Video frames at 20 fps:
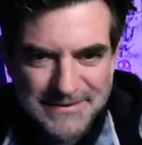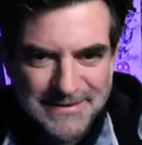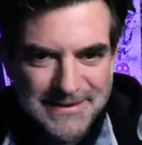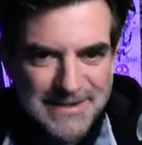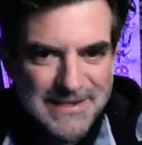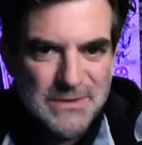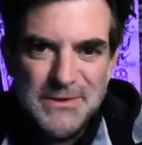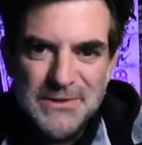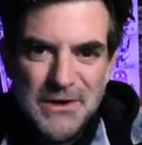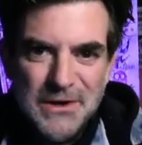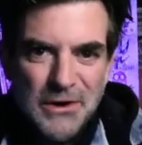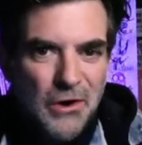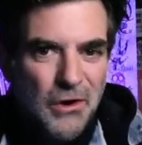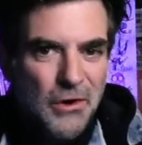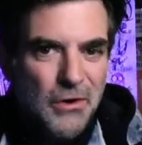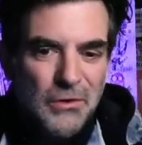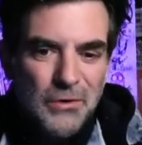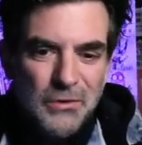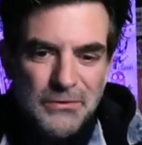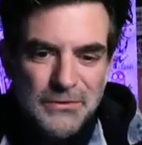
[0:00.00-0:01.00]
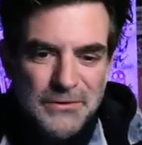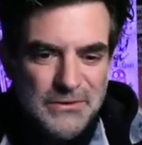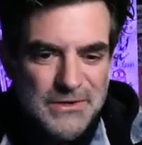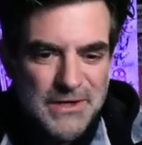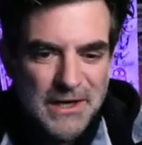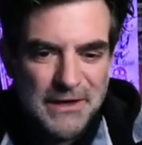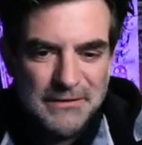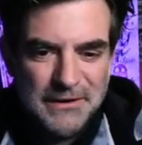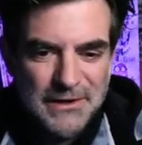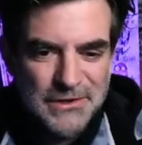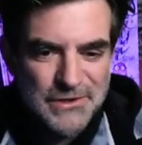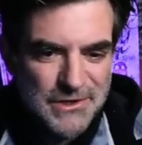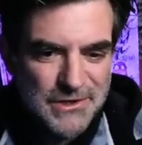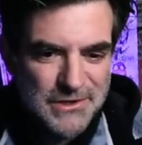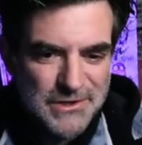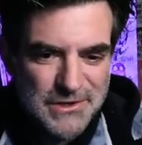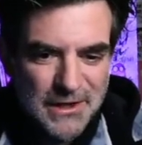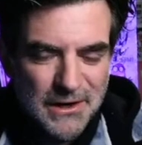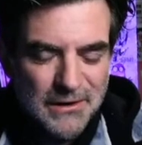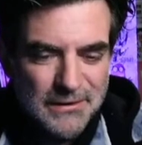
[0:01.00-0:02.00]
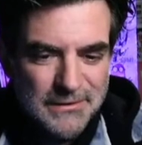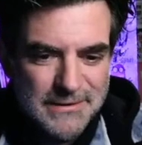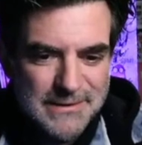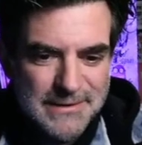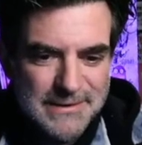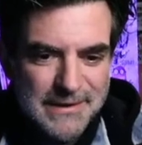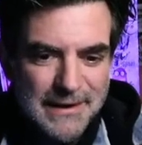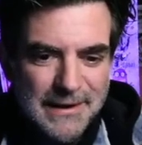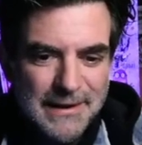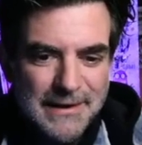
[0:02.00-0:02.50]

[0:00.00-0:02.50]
this was a whole new generation of shows